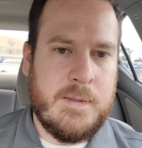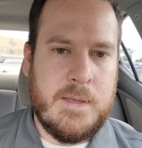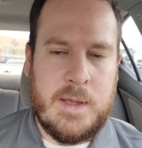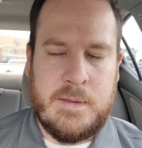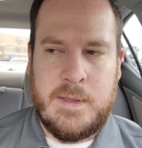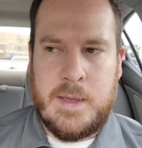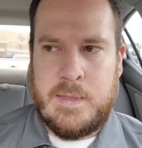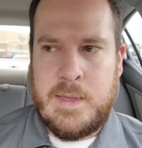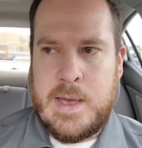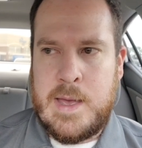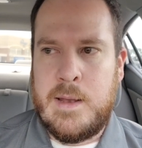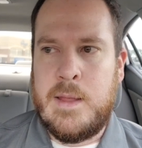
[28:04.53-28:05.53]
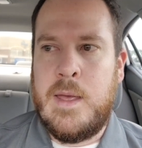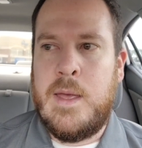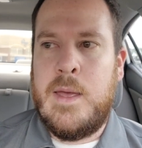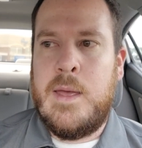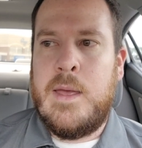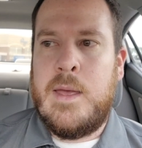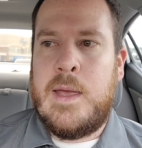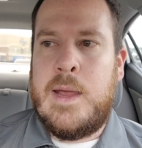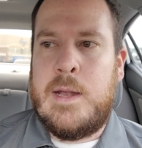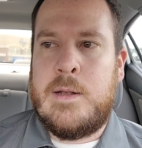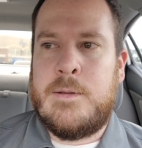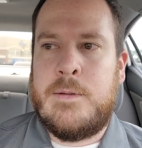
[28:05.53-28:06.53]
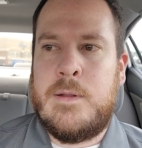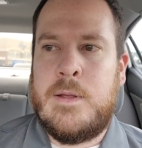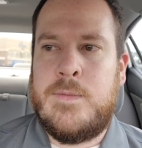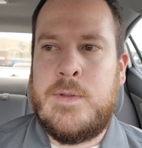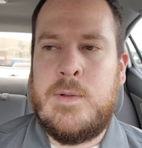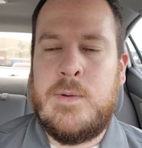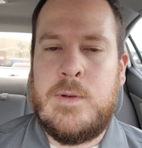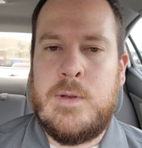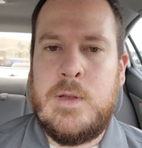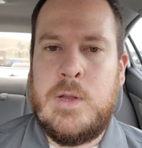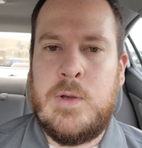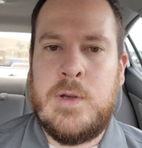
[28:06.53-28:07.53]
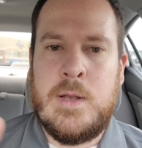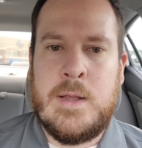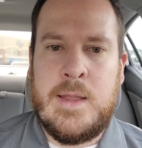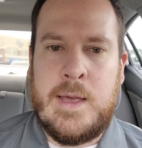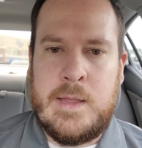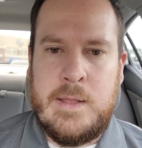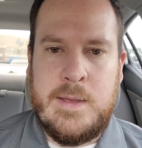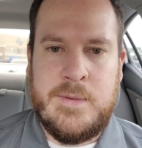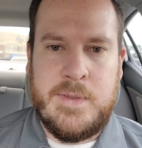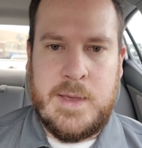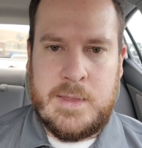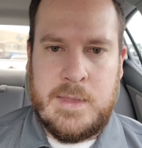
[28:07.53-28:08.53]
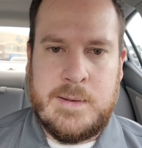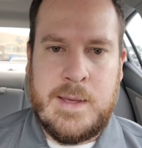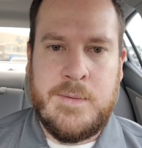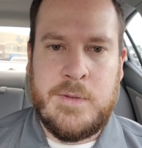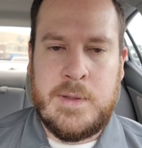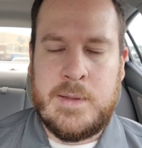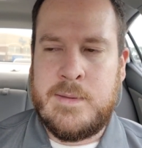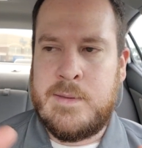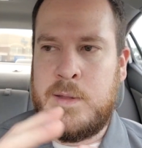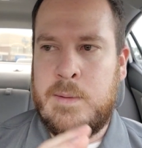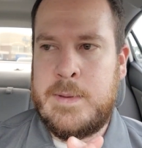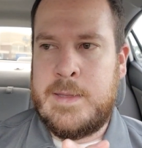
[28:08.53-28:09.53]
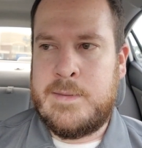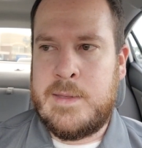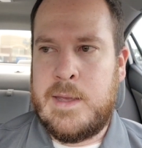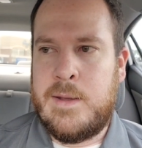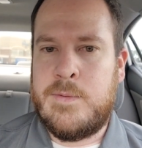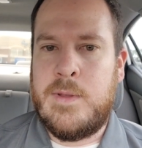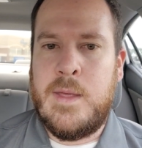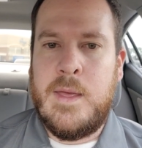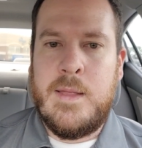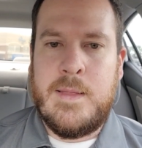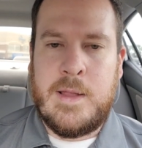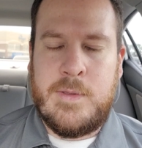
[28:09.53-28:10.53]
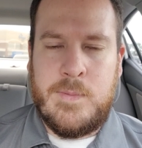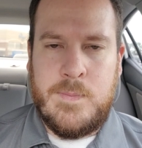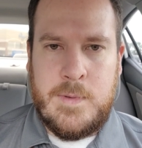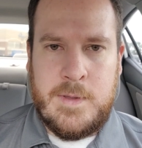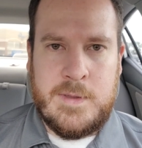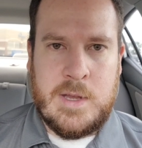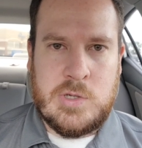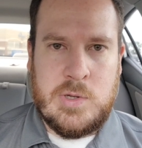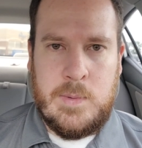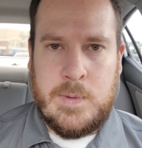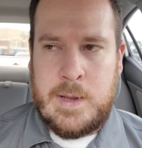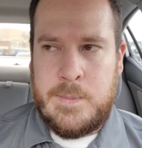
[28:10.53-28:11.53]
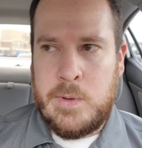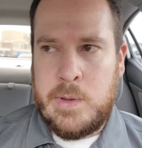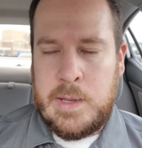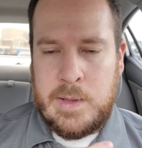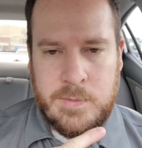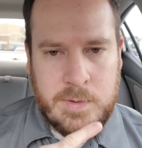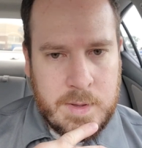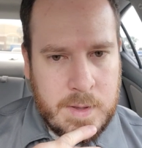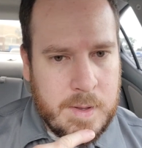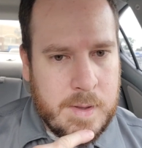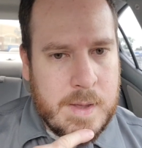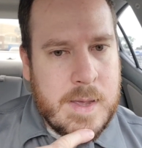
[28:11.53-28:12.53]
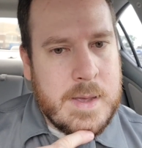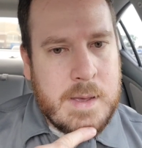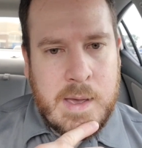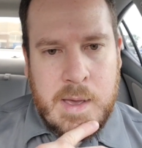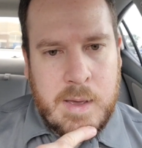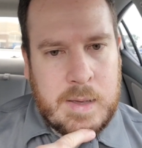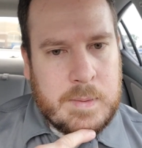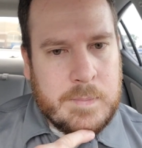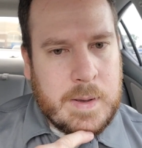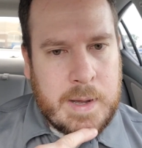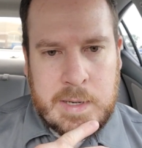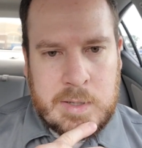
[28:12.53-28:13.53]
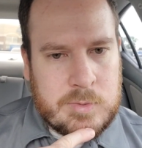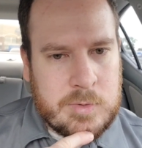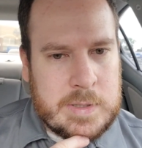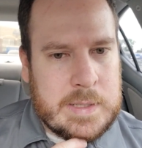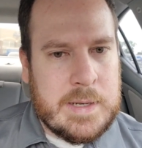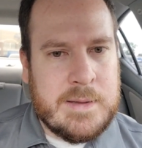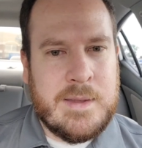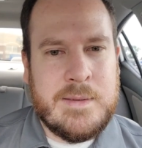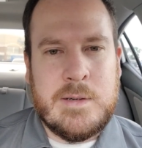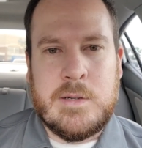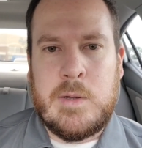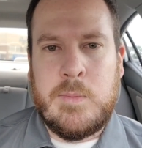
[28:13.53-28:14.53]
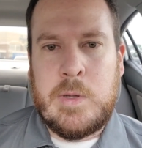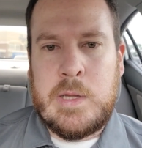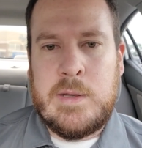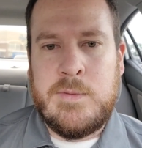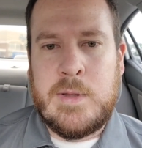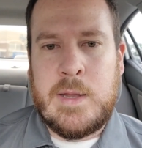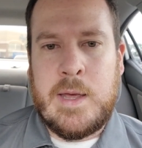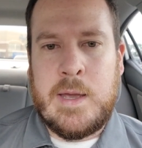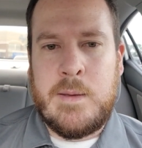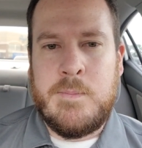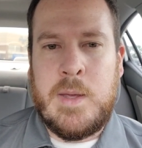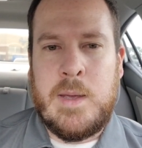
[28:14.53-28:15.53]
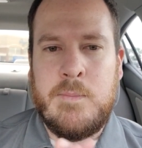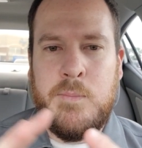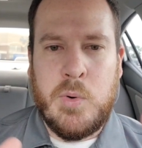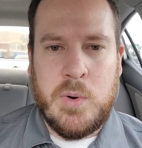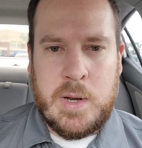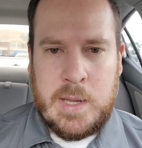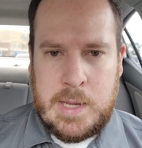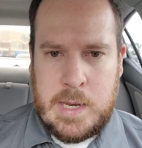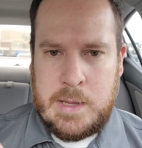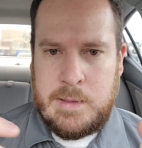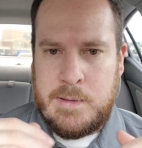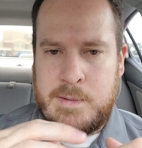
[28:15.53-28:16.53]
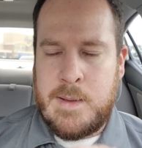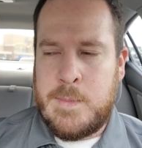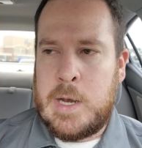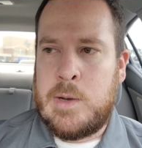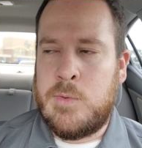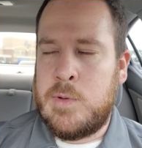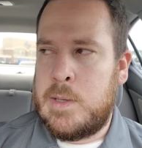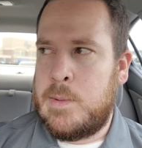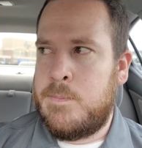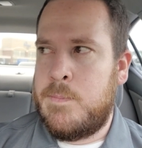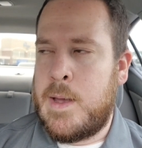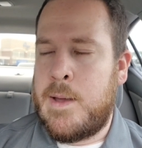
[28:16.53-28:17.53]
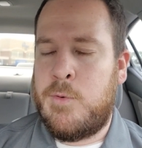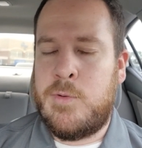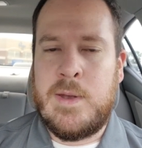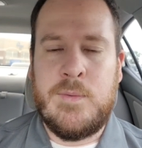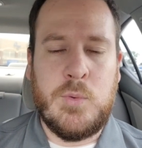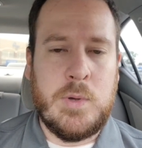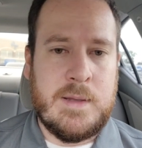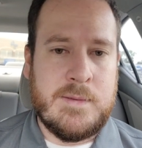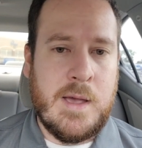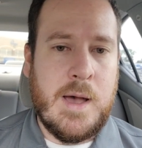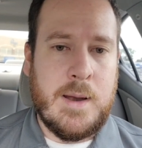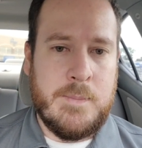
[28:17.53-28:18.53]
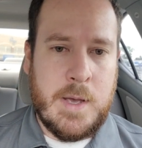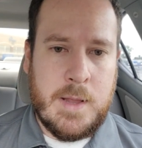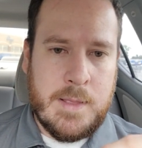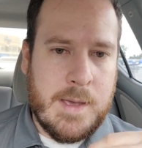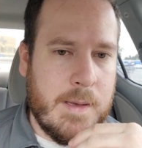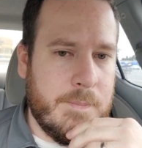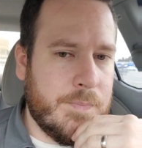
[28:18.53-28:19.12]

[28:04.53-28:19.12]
things like that, and if you couldn't like live like the devil and still be saved. That's essentially what I believed. I didn't really necessarily believe in like being born again at the time. I was never really taught about that.